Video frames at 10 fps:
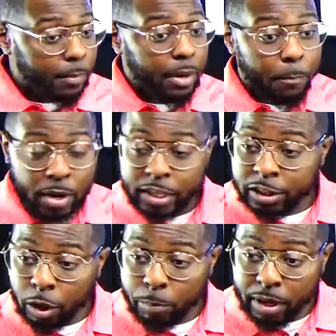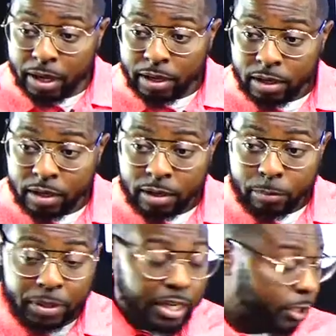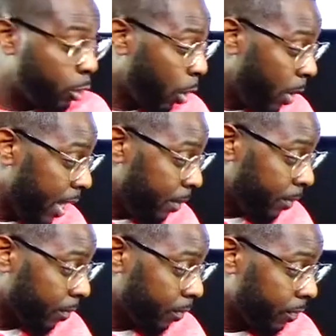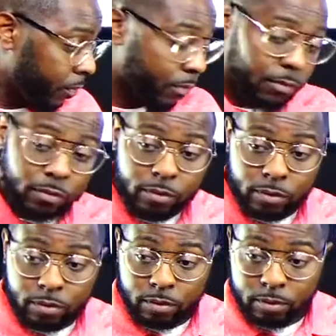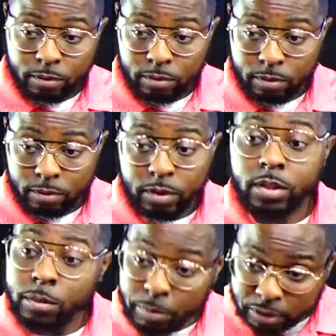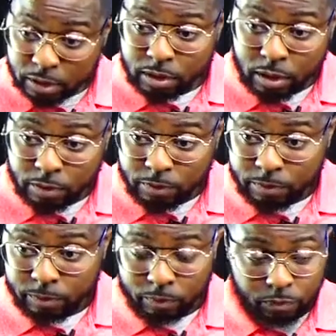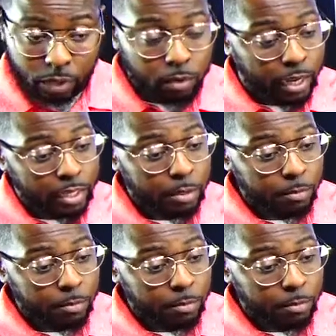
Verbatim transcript: in to punish your butt because you're what? Evildoer. Submit yourself. Okay, keep